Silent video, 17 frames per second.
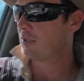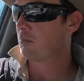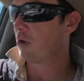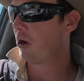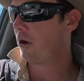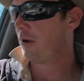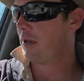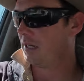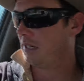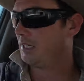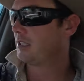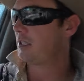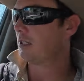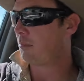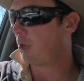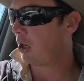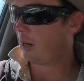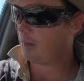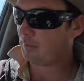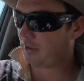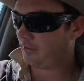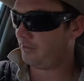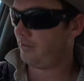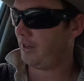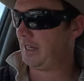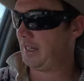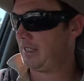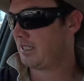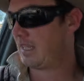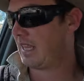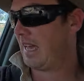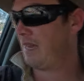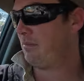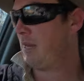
broken is the pipe that feeds that